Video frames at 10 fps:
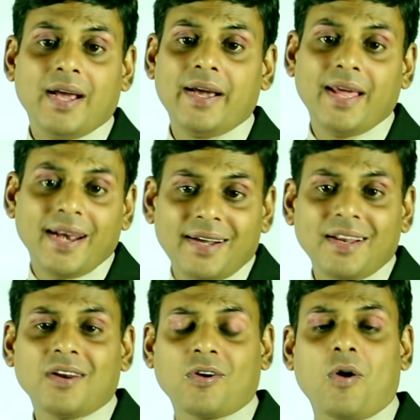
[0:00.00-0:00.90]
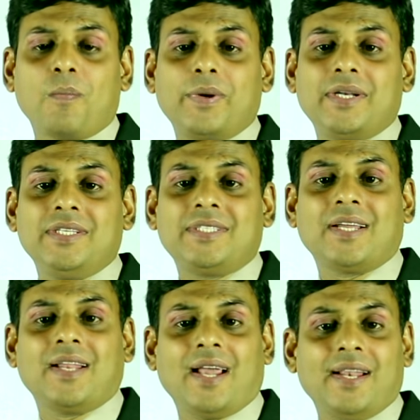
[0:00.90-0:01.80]
greater
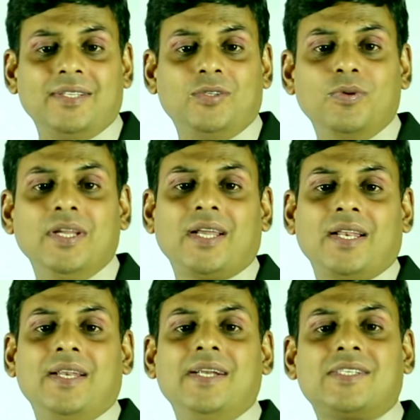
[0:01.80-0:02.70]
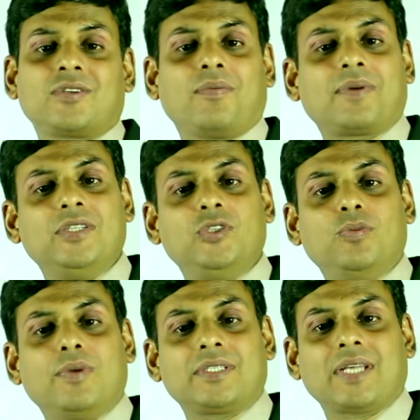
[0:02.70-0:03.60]
competition and unique needs of
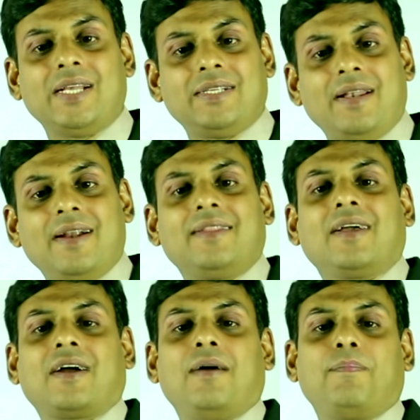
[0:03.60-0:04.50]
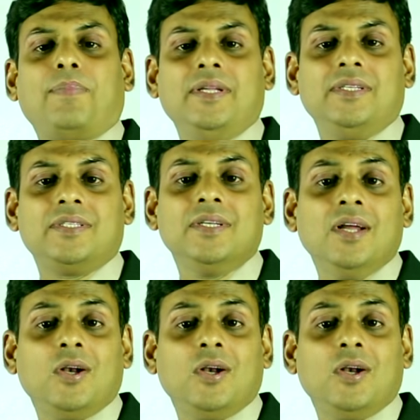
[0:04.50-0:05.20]
consumers has led the companies